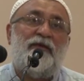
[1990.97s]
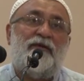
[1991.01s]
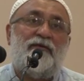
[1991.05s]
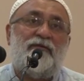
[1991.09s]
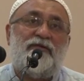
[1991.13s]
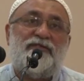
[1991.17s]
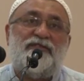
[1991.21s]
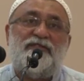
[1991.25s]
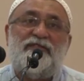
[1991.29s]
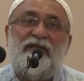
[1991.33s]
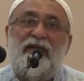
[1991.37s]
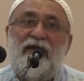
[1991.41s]

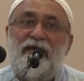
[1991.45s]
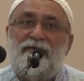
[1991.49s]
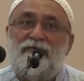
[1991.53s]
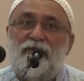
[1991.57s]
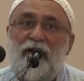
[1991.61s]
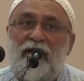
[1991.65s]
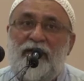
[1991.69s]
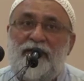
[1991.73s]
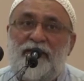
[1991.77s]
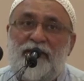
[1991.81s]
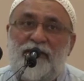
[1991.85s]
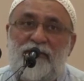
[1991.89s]

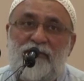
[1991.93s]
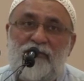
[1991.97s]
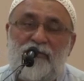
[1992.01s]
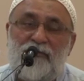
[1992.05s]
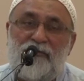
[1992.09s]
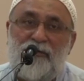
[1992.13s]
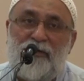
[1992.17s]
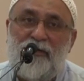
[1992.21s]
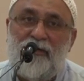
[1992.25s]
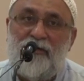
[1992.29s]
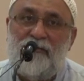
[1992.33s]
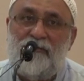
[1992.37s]
Wassalamu alaykum
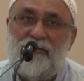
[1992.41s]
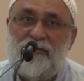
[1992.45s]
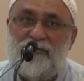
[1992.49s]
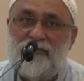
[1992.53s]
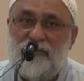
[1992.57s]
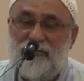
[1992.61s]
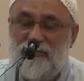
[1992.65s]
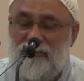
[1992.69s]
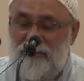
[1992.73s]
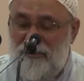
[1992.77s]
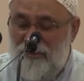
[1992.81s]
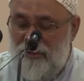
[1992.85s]
wa
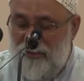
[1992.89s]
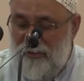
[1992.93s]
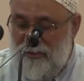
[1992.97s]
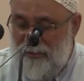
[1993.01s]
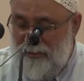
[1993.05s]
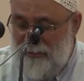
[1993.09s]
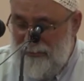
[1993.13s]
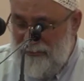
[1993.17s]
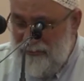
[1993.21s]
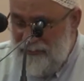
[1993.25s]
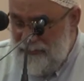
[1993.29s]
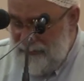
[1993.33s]

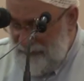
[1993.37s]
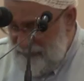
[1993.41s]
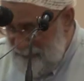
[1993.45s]
rahmatullah.